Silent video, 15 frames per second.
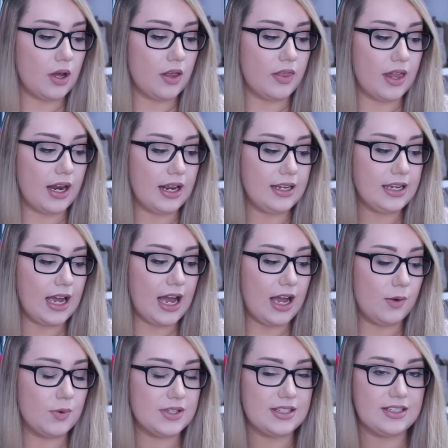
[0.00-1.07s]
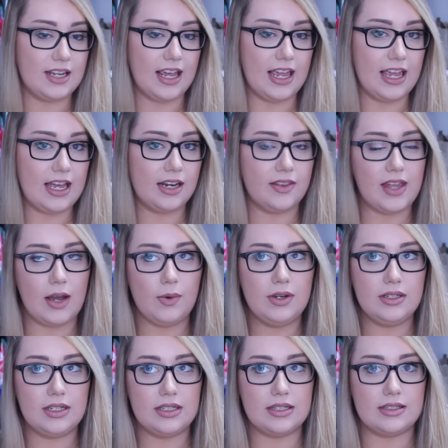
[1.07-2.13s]
that I got was tan. That
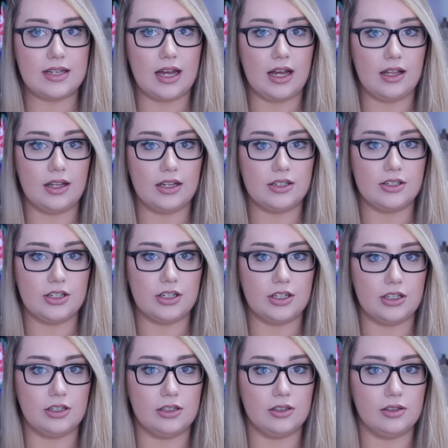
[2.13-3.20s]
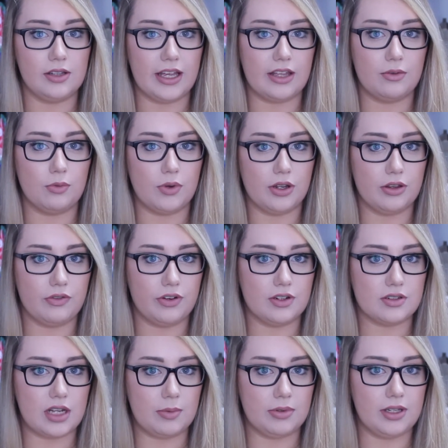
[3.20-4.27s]
one didn't sell until like one of the
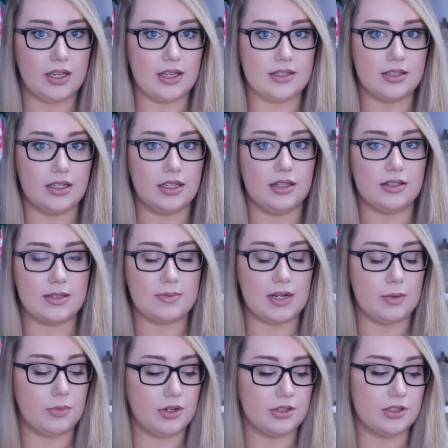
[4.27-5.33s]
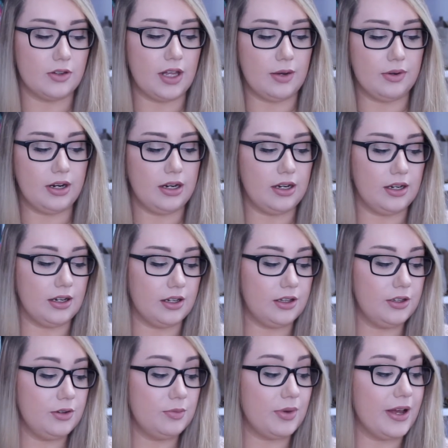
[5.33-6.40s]
first couple days in September, so that one I didn't
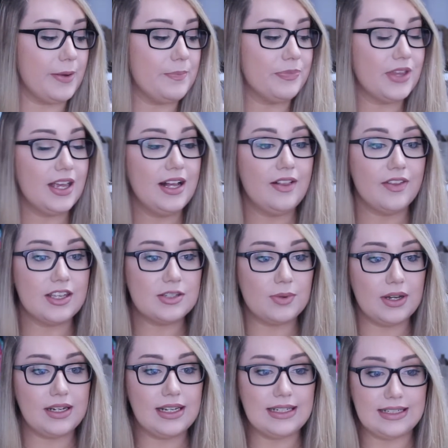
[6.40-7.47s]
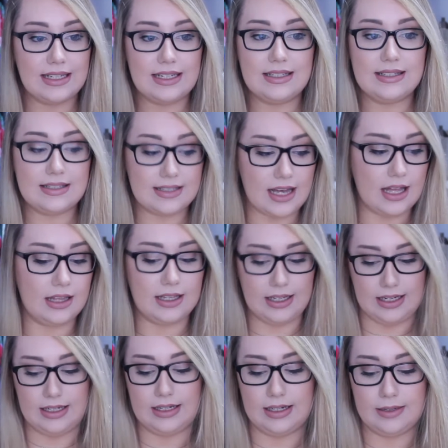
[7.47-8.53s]
include, but this one did sell
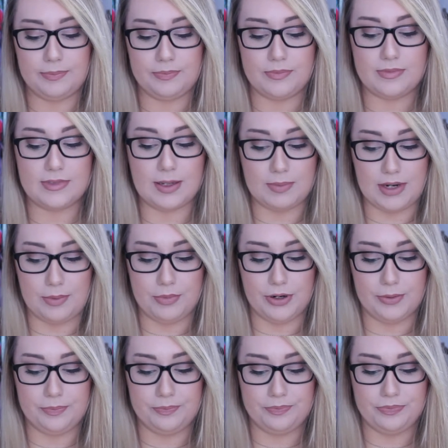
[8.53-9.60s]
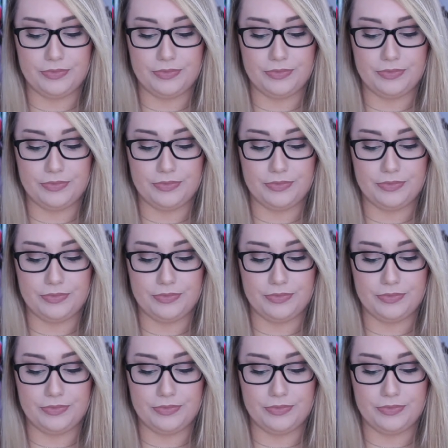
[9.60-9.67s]
in September.